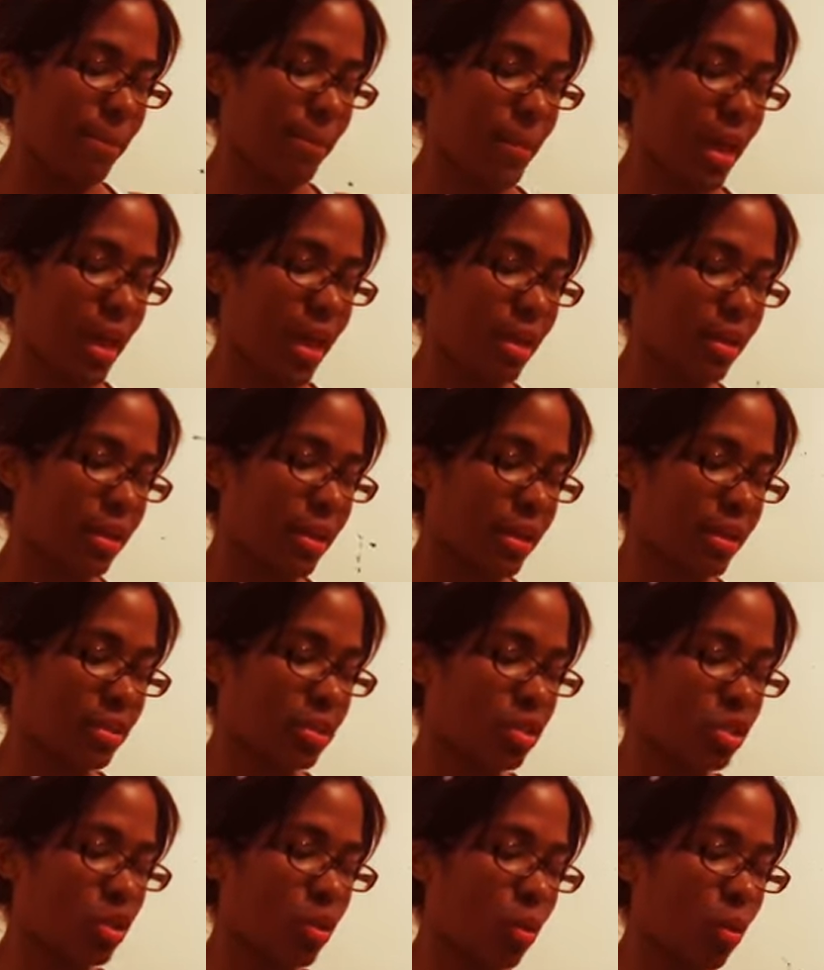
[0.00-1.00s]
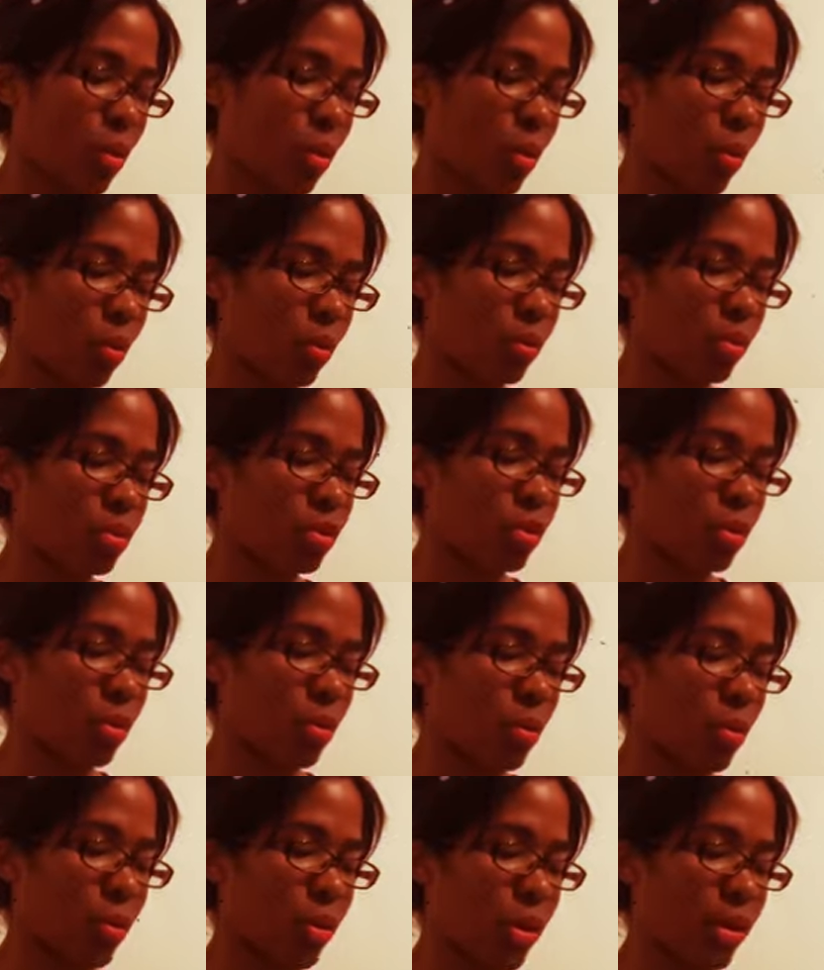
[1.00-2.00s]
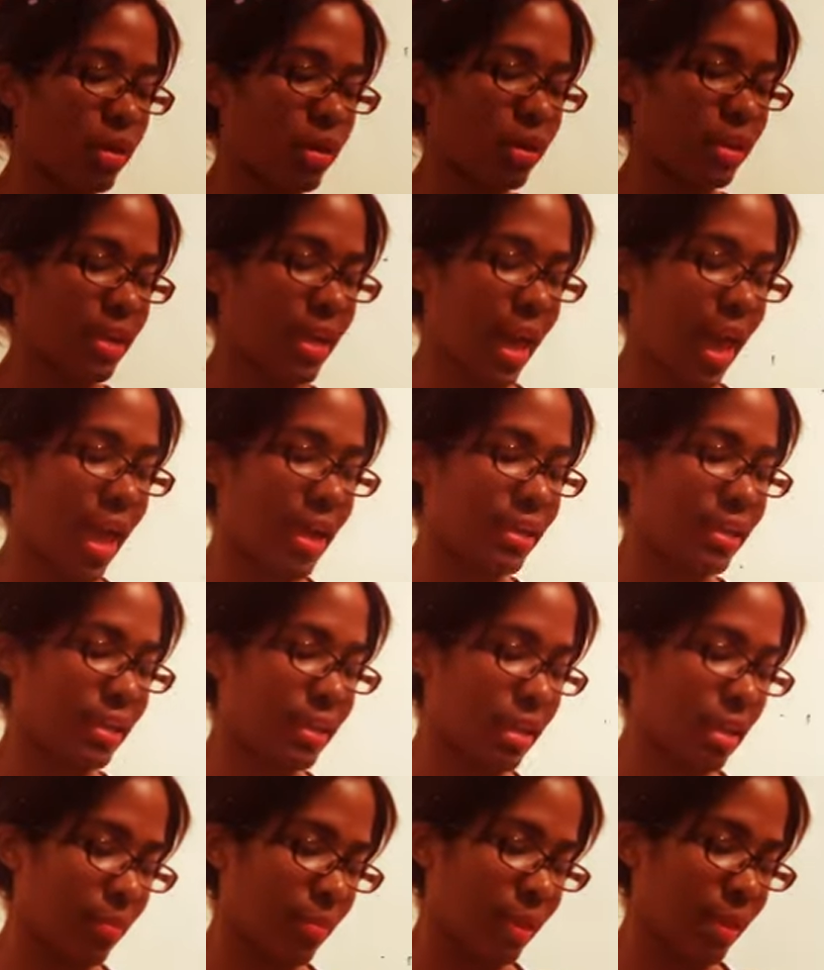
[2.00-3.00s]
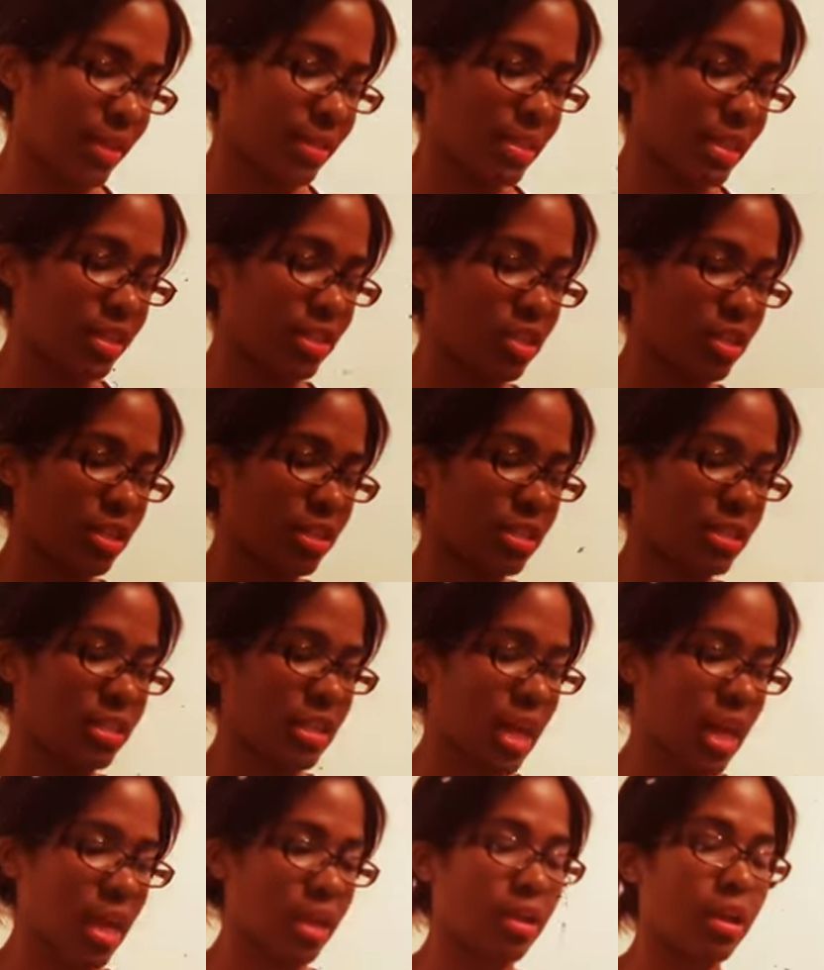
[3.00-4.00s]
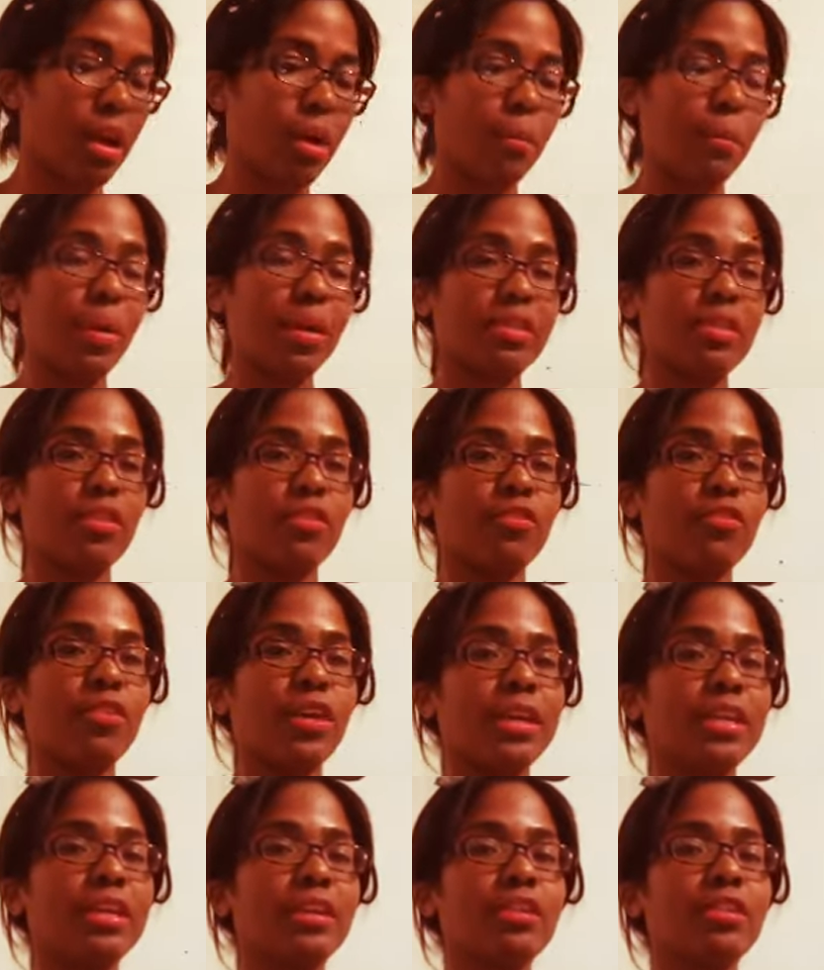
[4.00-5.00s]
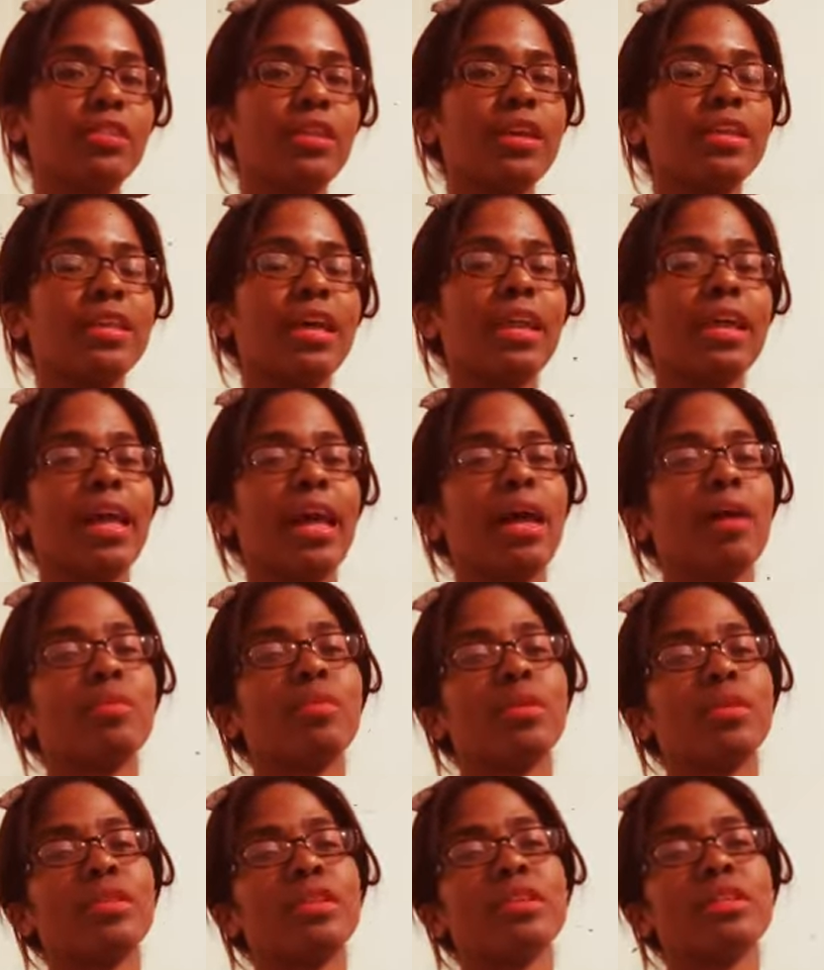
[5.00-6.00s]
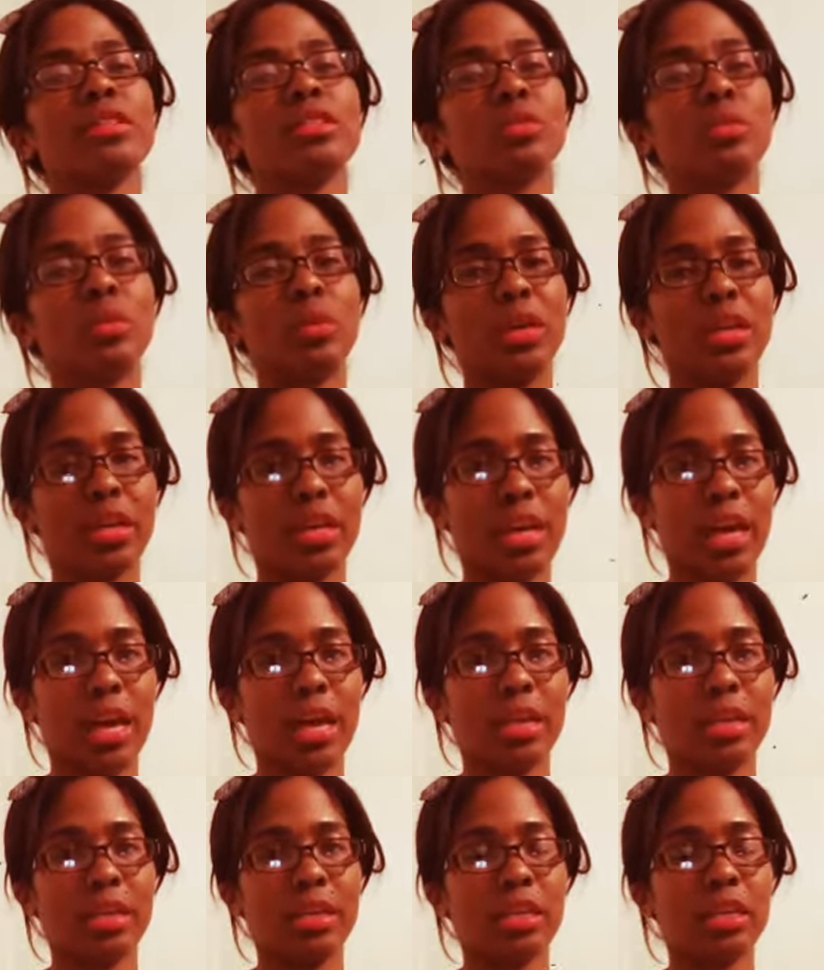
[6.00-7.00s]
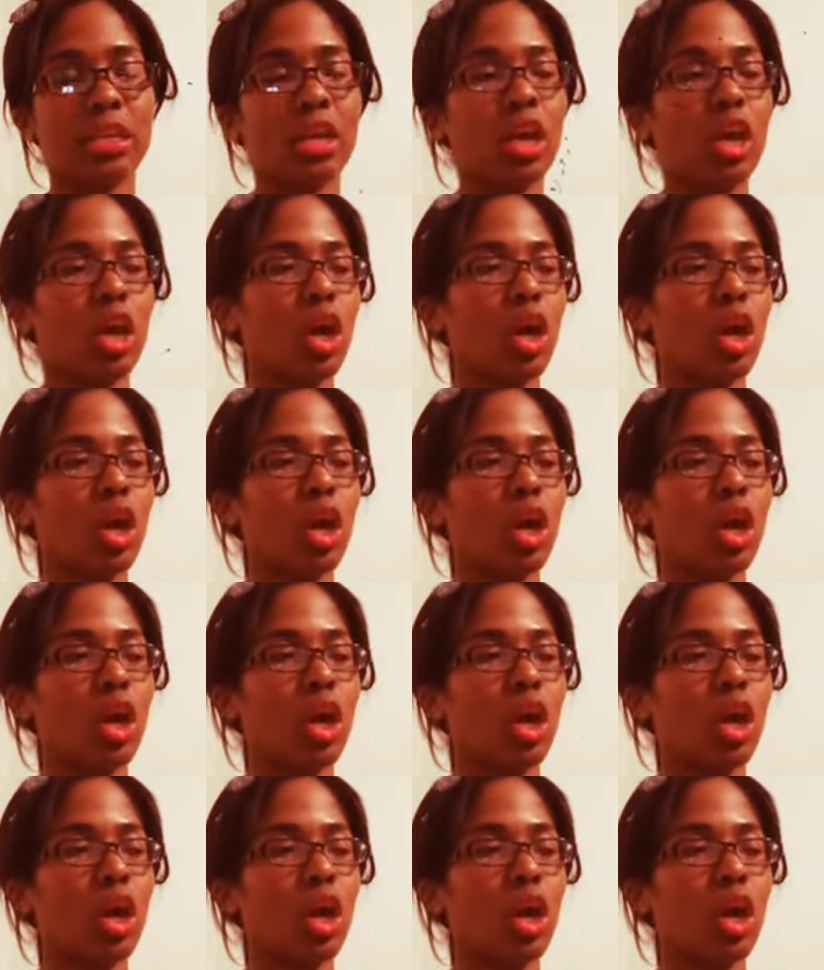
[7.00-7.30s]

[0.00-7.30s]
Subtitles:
Bella told on Kat and Kimmy, as I just said, but the funny thing that happened this weekend